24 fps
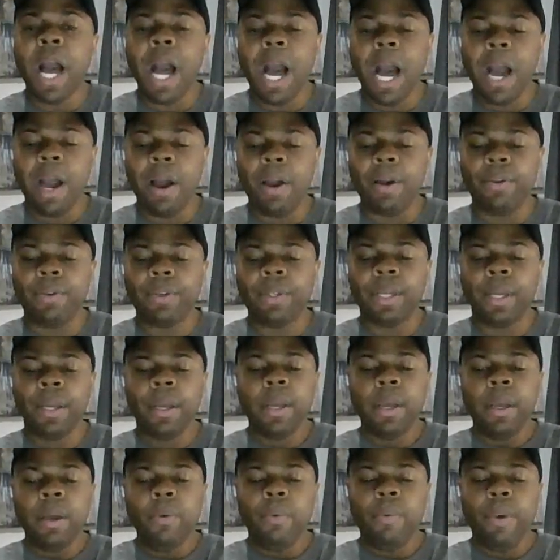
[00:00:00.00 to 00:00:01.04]
heart
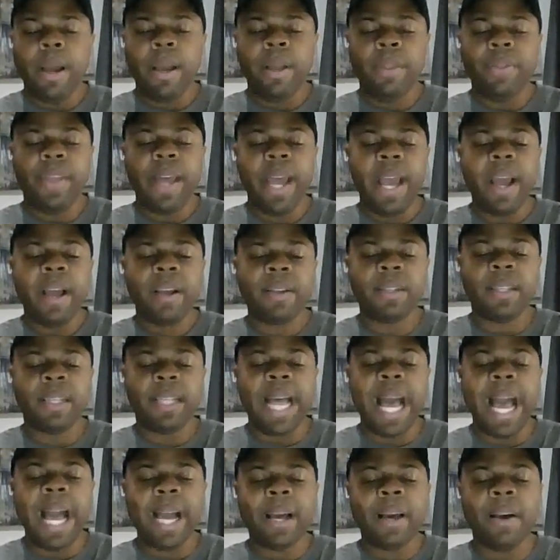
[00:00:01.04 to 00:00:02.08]
where there's
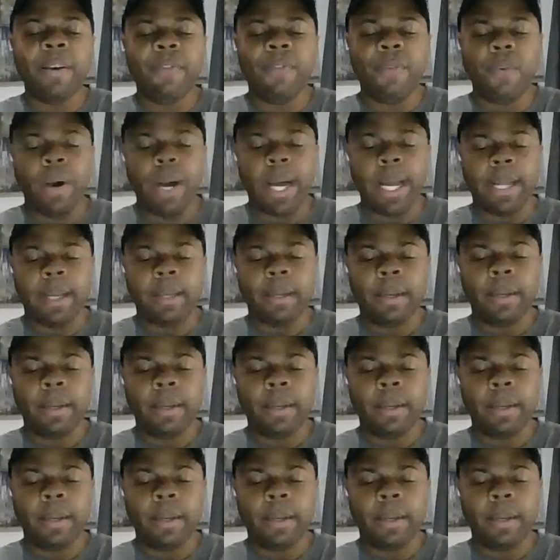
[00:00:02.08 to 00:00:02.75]
lack of one.